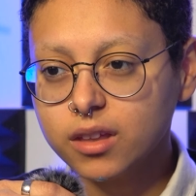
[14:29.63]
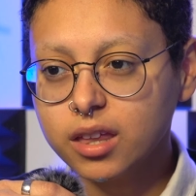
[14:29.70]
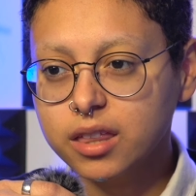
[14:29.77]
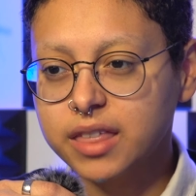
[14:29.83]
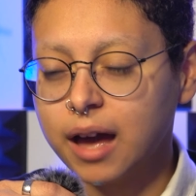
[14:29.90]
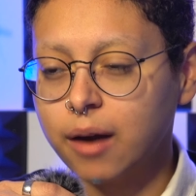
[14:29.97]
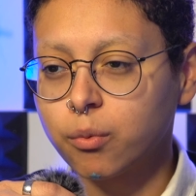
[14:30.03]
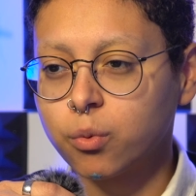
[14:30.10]

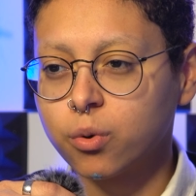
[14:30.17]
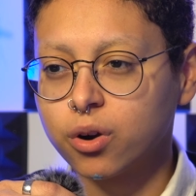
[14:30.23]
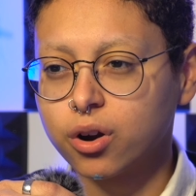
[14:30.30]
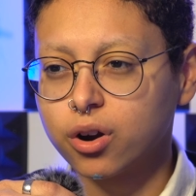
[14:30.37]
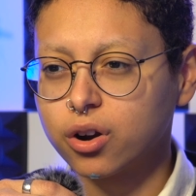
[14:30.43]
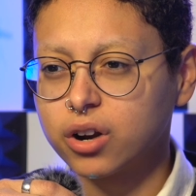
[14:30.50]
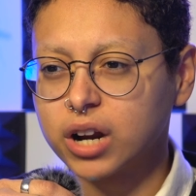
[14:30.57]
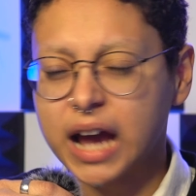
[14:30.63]
that
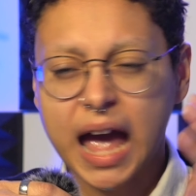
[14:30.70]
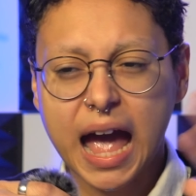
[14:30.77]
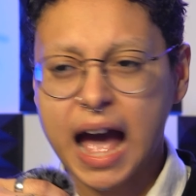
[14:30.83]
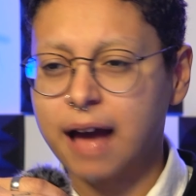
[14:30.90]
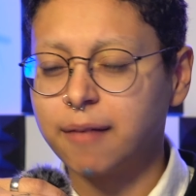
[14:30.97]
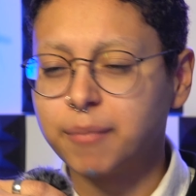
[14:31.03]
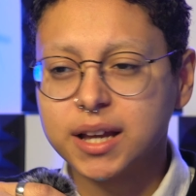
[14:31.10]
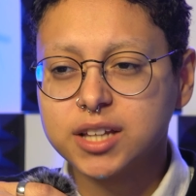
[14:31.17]
were
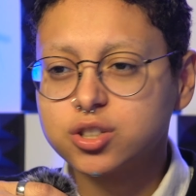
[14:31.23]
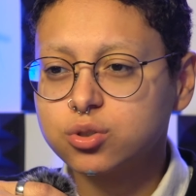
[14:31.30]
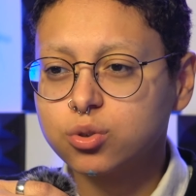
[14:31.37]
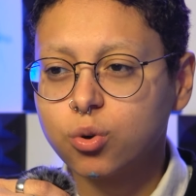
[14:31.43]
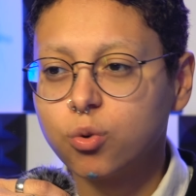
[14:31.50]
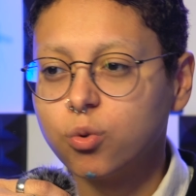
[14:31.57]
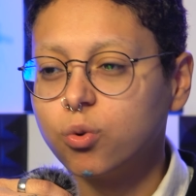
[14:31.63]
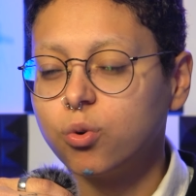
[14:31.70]
at my
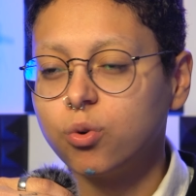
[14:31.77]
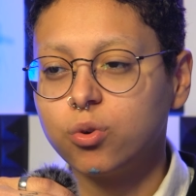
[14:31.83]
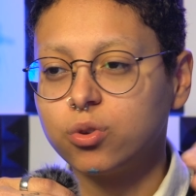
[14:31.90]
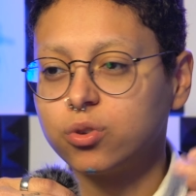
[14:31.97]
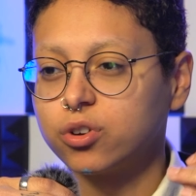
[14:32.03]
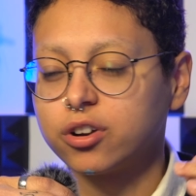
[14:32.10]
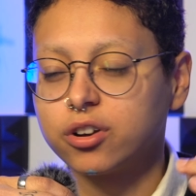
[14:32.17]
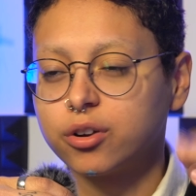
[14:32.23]
school
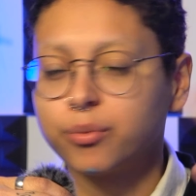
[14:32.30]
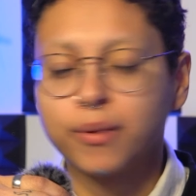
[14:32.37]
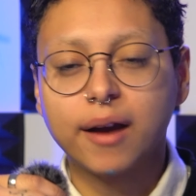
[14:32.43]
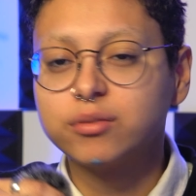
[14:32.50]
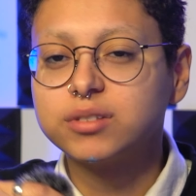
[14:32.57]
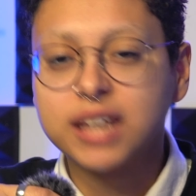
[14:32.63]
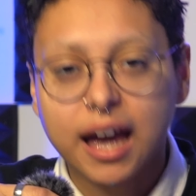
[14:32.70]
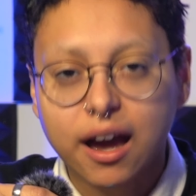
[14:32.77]
or
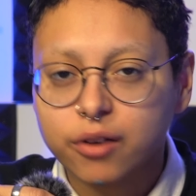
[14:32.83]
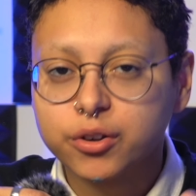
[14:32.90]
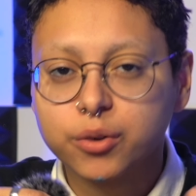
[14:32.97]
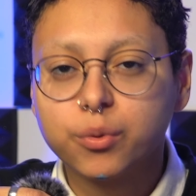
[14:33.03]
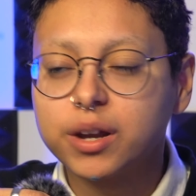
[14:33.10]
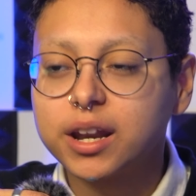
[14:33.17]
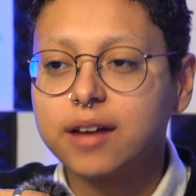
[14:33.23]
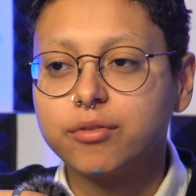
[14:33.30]
around town or
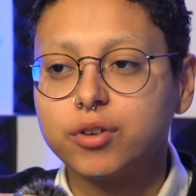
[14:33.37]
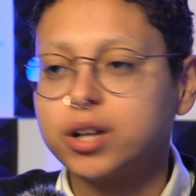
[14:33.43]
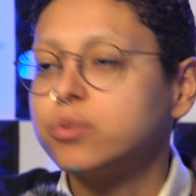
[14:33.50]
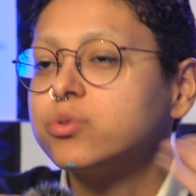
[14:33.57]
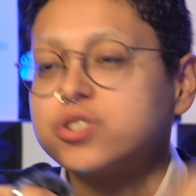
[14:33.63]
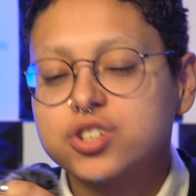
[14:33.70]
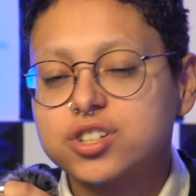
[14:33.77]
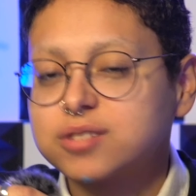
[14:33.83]
whatever. It
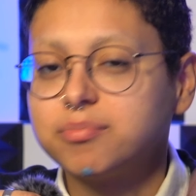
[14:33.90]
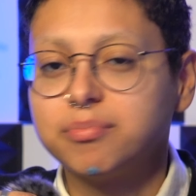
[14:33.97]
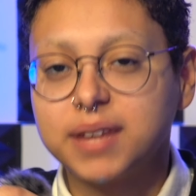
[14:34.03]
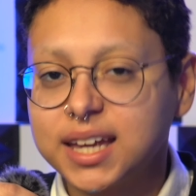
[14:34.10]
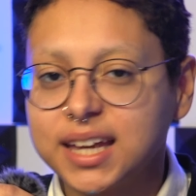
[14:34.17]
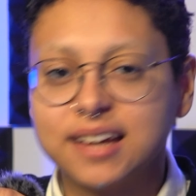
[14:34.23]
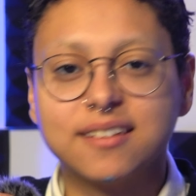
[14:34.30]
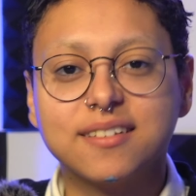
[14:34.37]
was just
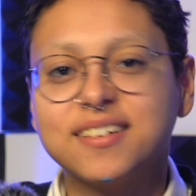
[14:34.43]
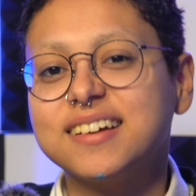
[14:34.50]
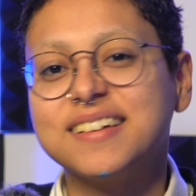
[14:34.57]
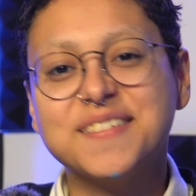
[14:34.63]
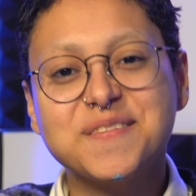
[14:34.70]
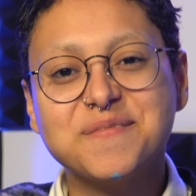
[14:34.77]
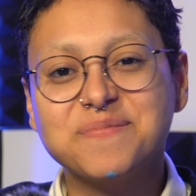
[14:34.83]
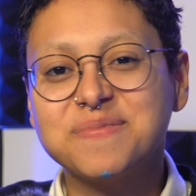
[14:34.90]
me
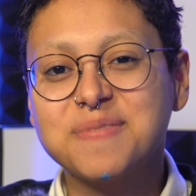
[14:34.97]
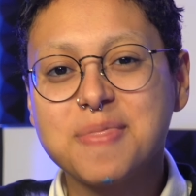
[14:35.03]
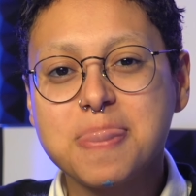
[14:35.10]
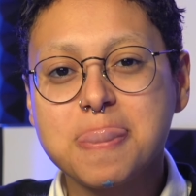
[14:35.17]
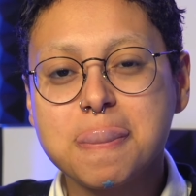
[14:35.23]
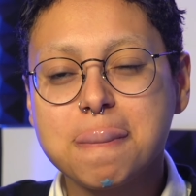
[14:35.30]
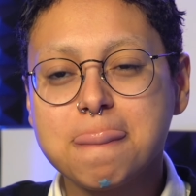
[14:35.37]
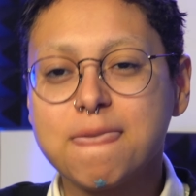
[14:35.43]

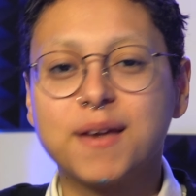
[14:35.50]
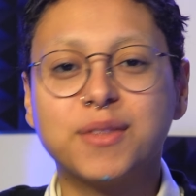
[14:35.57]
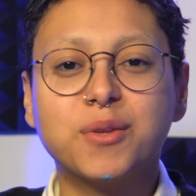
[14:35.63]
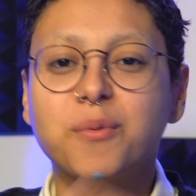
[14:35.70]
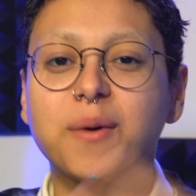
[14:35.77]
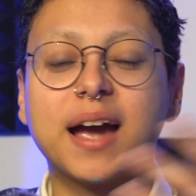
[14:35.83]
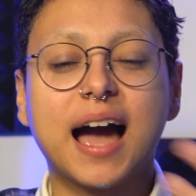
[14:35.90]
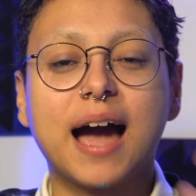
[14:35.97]
and the
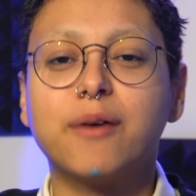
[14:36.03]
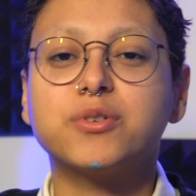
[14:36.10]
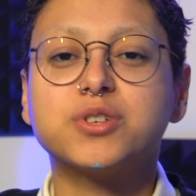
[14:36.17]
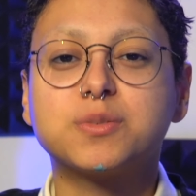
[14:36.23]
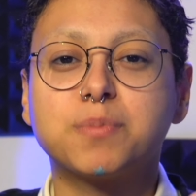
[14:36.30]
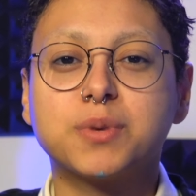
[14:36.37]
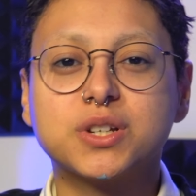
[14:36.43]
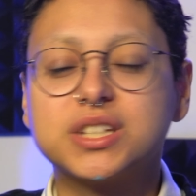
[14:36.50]
way I was
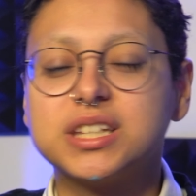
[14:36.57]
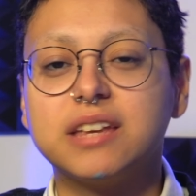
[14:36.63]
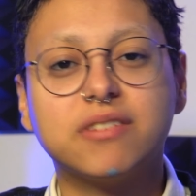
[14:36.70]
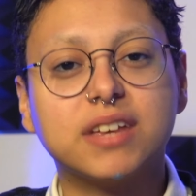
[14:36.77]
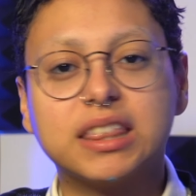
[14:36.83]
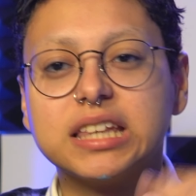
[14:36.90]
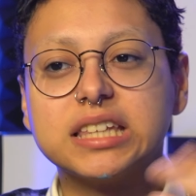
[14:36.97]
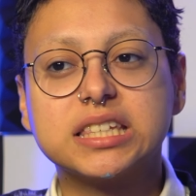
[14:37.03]

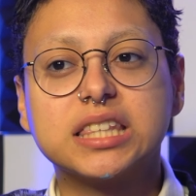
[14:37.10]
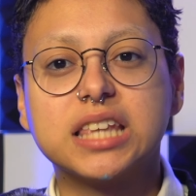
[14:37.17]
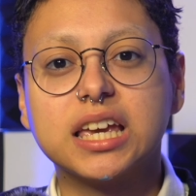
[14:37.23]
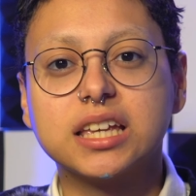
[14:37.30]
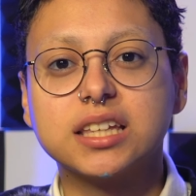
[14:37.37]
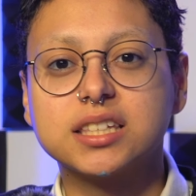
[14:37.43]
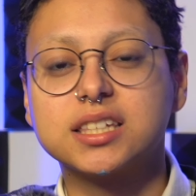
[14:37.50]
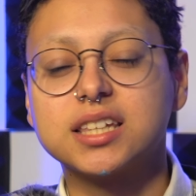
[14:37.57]
perceiving these
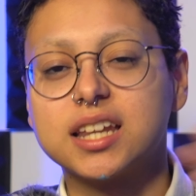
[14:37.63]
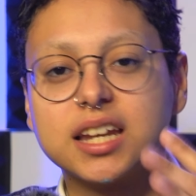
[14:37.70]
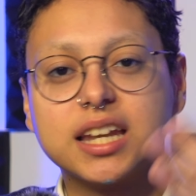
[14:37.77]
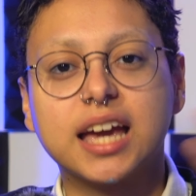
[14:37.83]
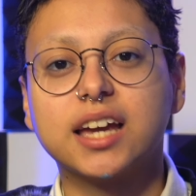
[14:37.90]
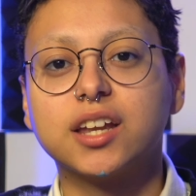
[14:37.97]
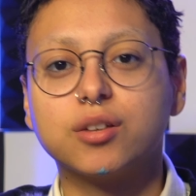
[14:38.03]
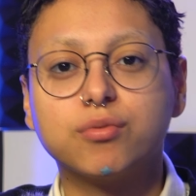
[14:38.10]
things in a
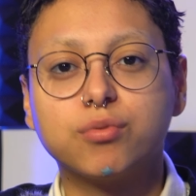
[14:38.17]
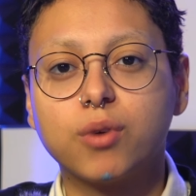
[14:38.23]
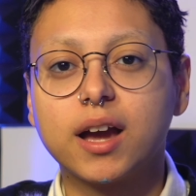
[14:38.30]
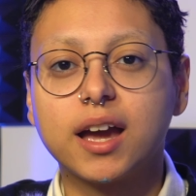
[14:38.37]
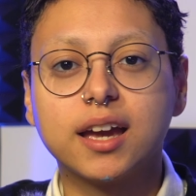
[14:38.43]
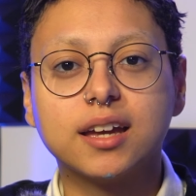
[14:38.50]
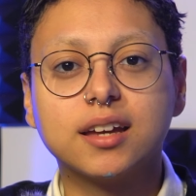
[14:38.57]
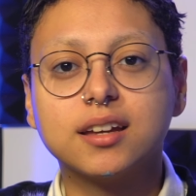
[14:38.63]
negative
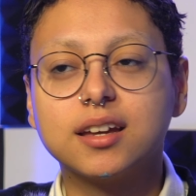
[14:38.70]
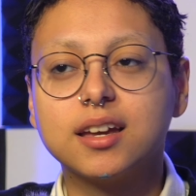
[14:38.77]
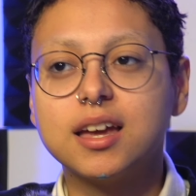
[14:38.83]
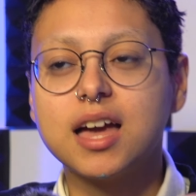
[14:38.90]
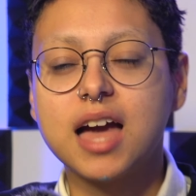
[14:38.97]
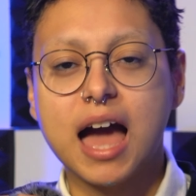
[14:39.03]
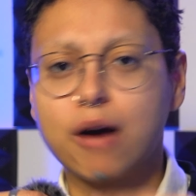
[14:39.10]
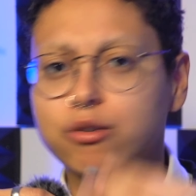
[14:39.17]
way.
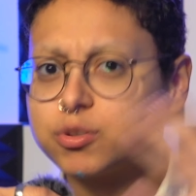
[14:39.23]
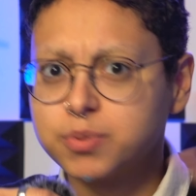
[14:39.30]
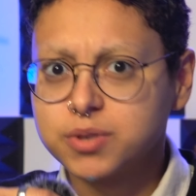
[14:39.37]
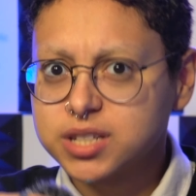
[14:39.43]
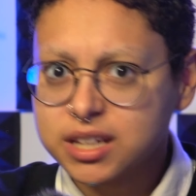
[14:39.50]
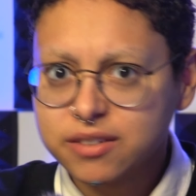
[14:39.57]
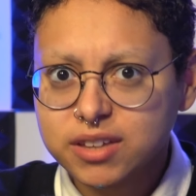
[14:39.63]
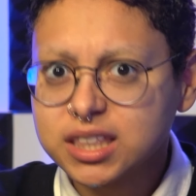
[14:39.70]
I was
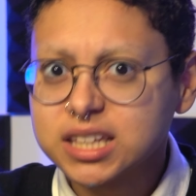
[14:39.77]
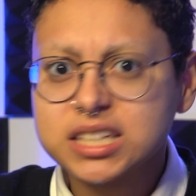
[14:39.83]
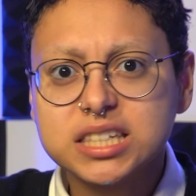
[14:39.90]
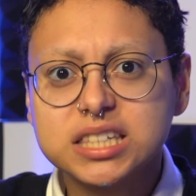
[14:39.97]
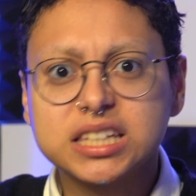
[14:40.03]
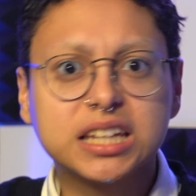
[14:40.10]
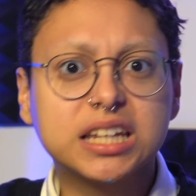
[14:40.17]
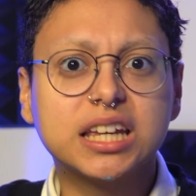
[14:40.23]
perceiving the
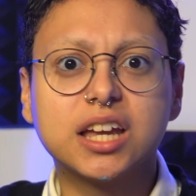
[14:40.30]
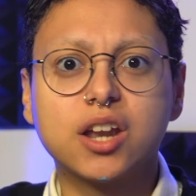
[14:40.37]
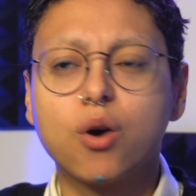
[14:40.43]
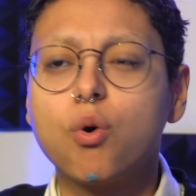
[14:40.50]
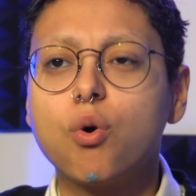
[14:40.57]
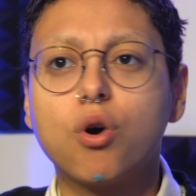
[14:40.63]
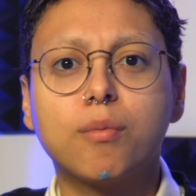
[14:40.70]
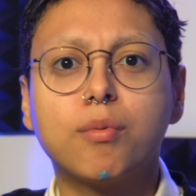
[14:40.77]
city in a
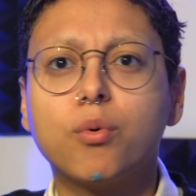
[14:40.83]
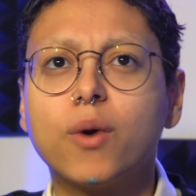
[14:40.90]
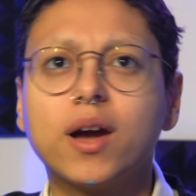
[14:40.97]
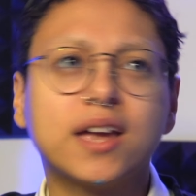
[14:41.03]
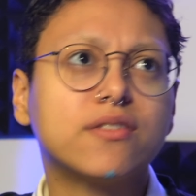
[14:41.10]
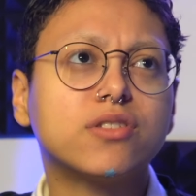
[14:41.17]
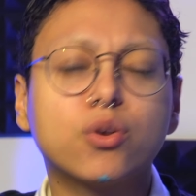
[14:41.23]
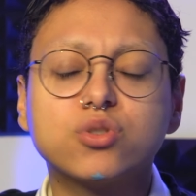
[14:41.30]
horrible way,
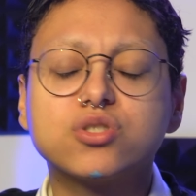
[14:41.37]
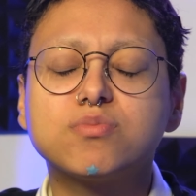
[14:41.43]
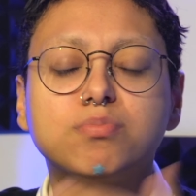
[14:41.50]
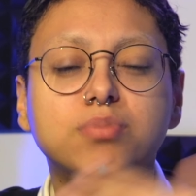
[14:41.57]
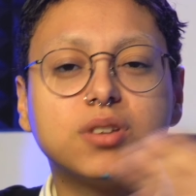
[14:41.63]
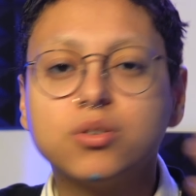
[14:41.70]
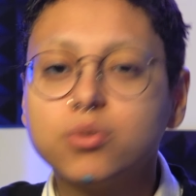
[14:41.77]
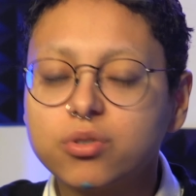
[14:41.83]
even though it's
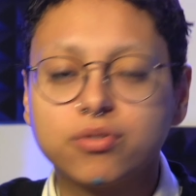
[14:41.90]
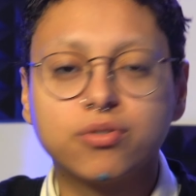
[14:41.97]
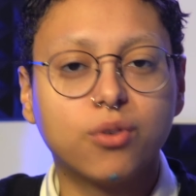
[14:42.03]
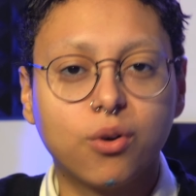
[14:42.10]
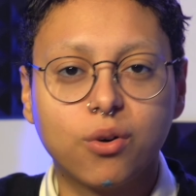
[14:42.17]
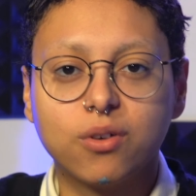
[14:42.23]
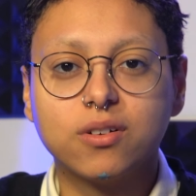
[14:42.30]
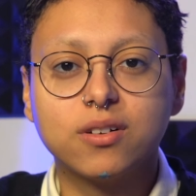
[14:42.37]

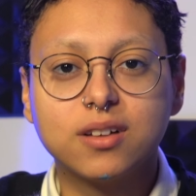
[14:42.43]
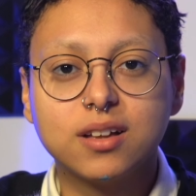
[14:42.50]
beautiful.